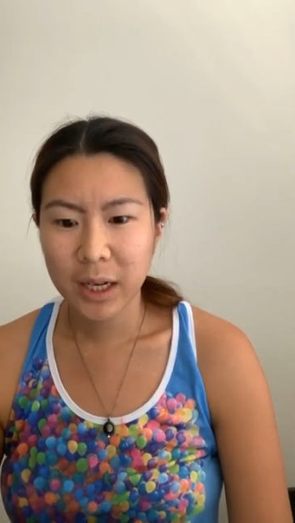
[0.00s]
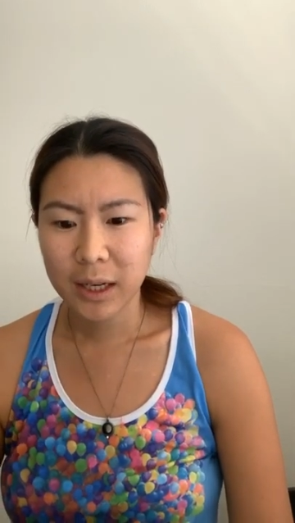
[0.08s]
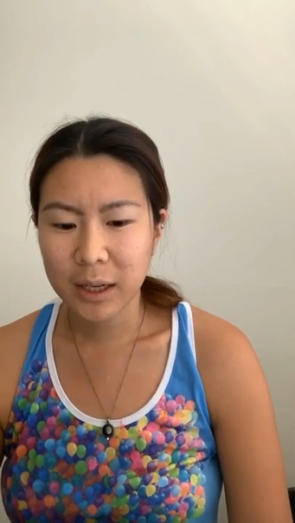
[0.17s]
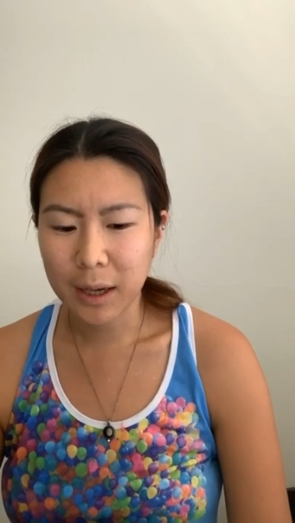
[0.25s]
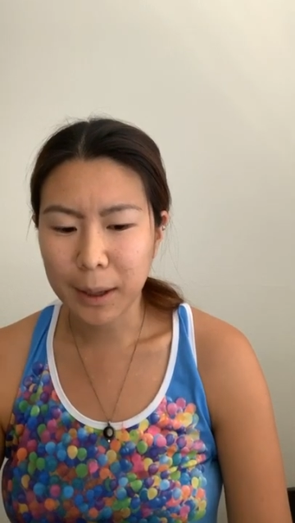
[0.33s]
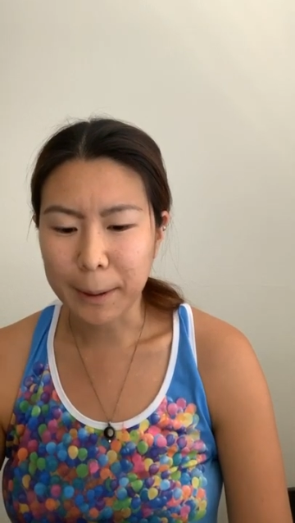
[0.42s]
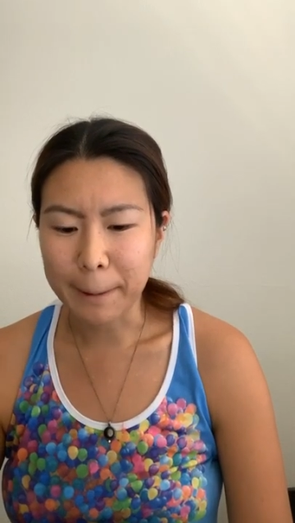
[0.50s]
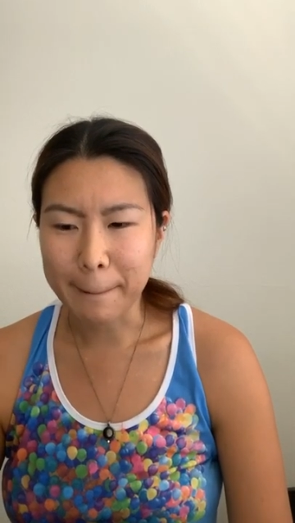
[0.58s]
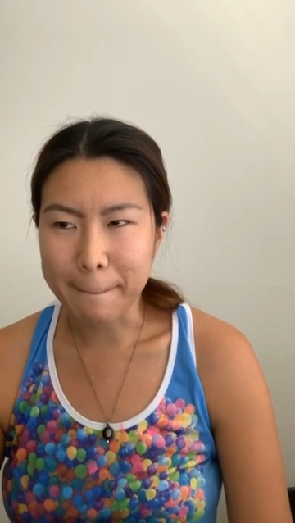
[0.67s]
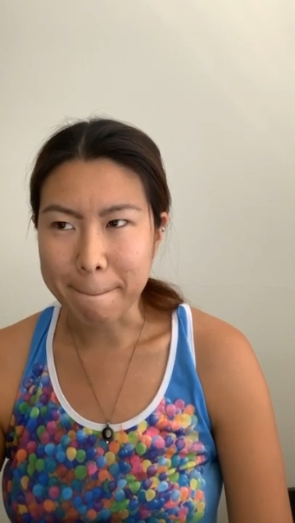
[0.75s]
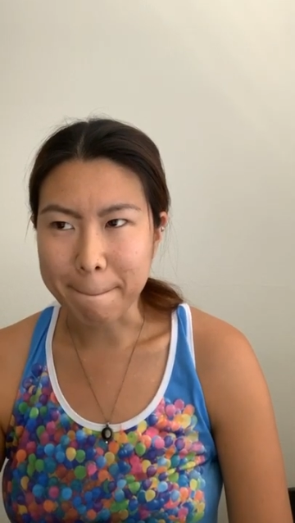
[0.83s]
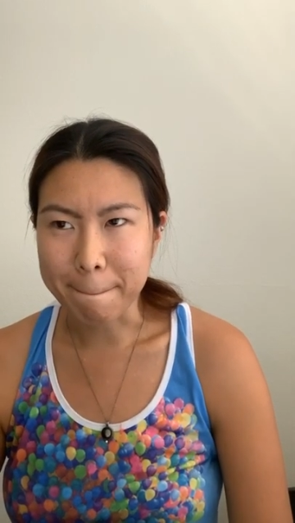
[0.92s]

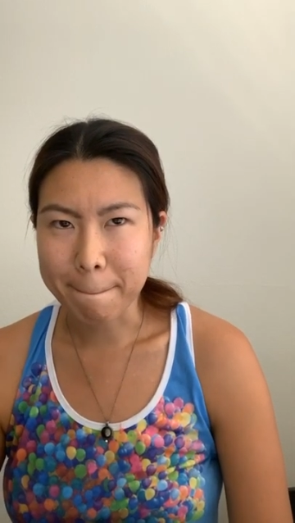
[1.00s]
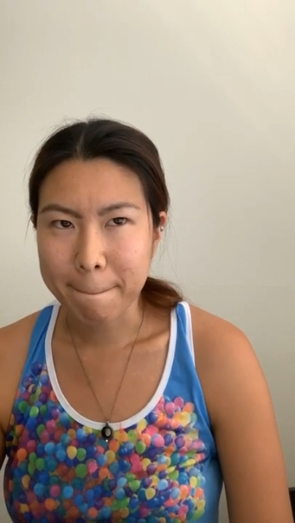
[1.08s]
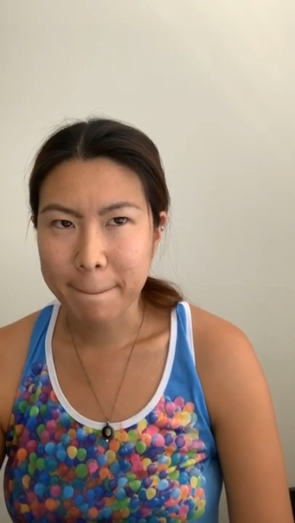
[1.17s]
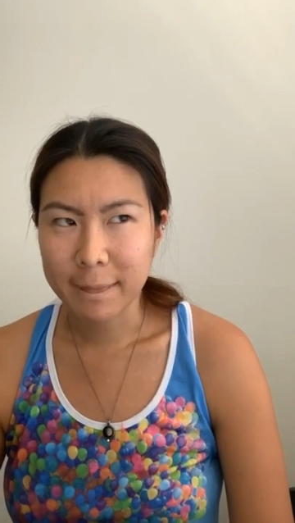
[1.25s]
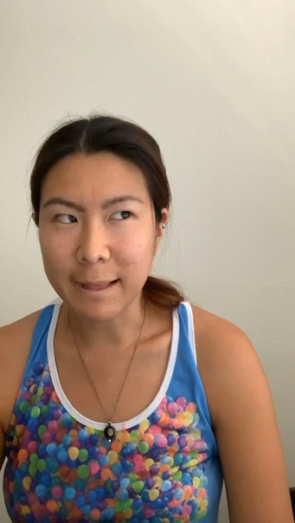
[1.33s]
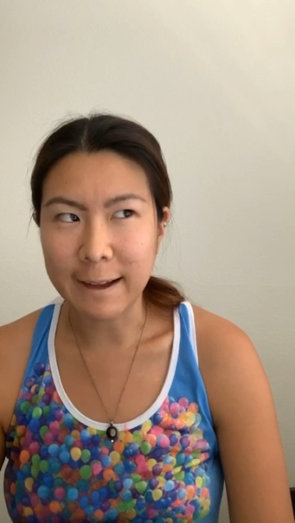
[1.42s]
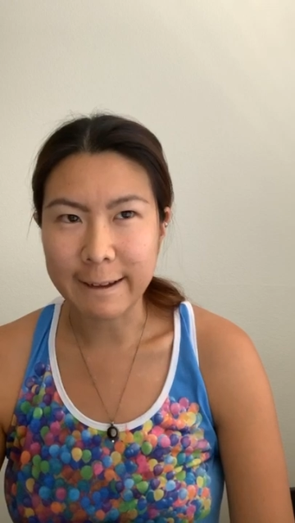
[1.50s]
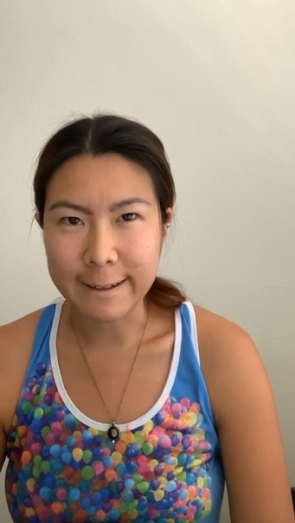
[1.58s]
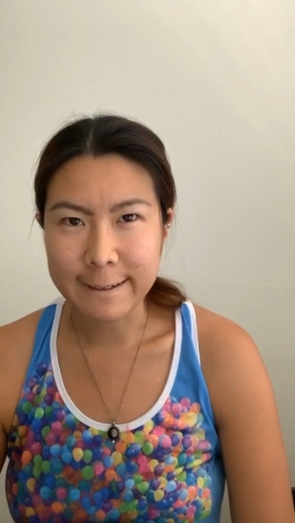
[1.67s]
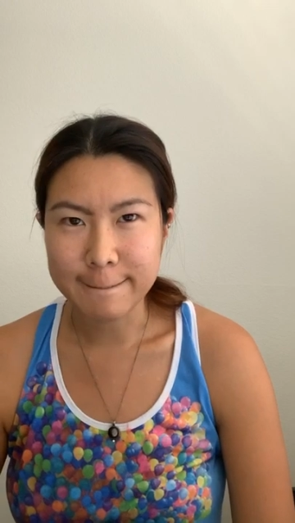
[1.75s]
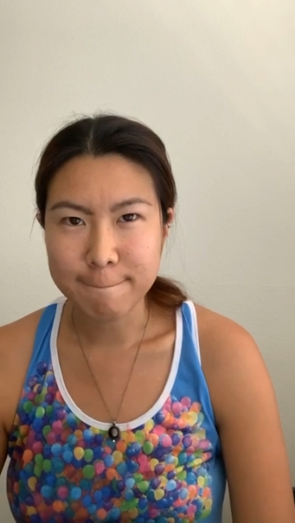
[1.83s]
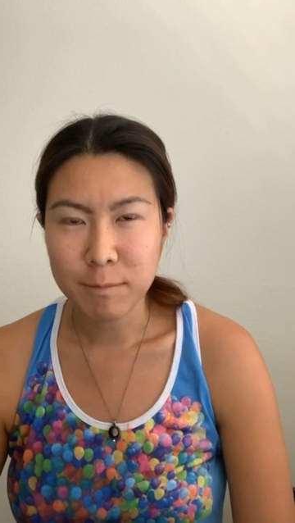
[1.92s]

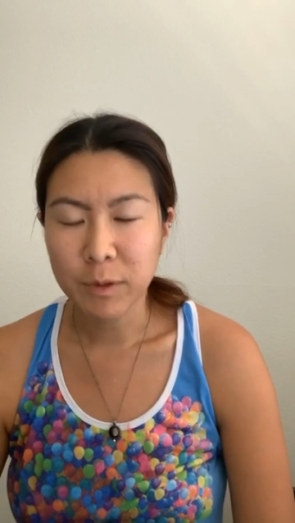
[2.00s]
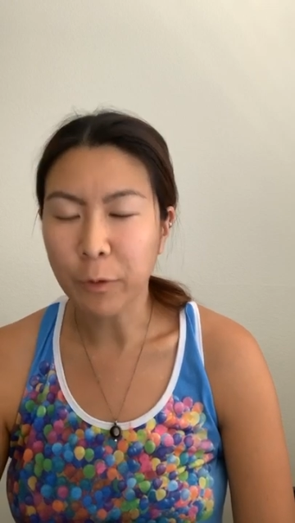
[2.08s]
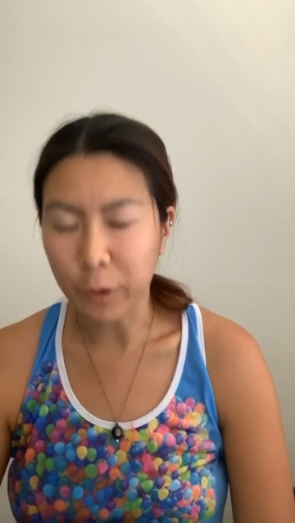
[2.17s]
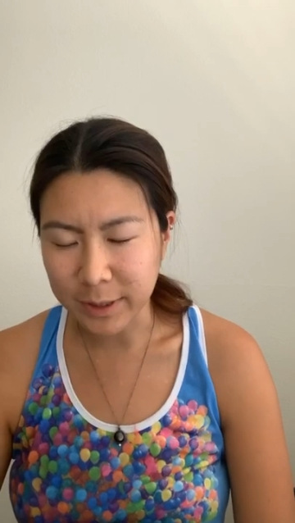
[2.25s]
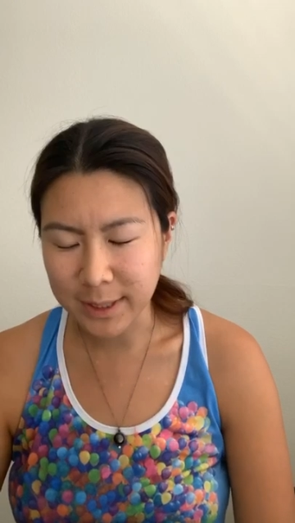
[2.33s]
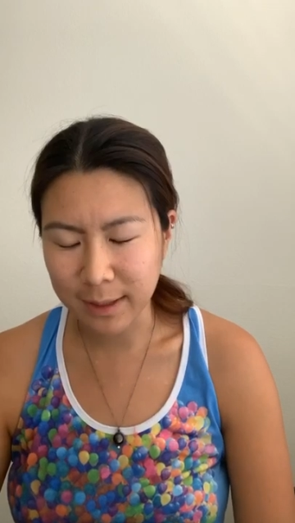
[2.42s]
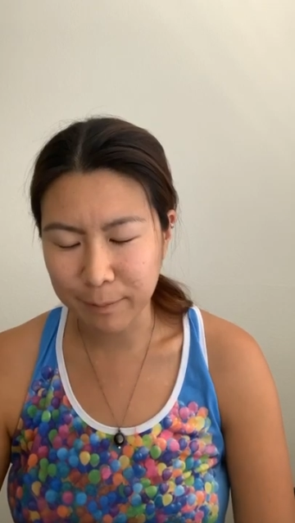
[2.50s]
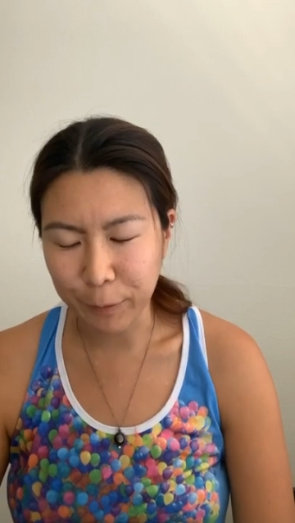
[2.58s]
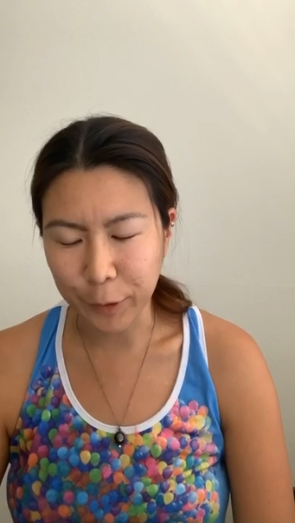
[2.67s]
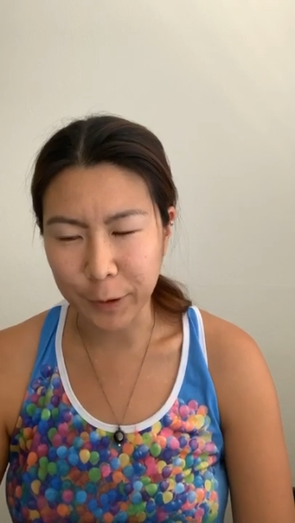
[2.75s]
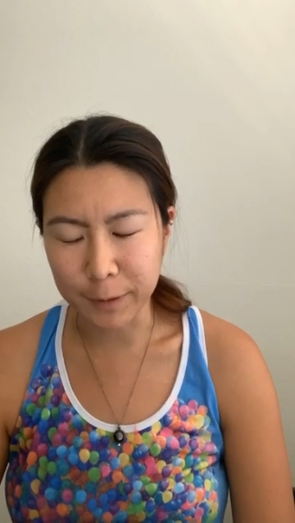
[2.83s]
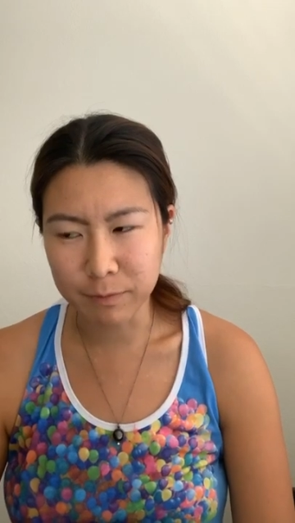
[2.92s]
like, for
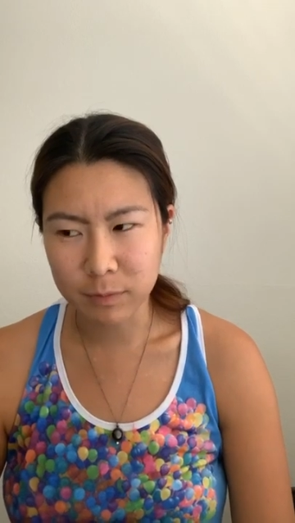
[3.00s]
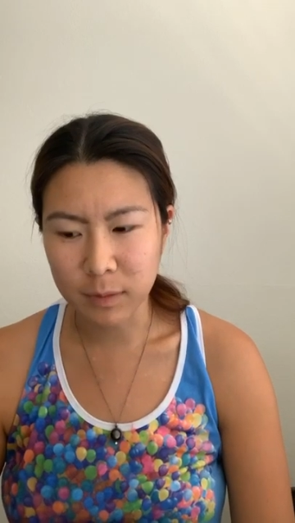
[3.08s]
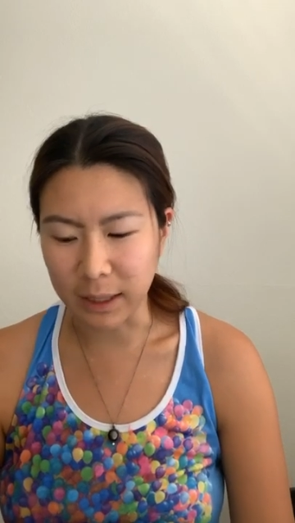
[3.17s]
example,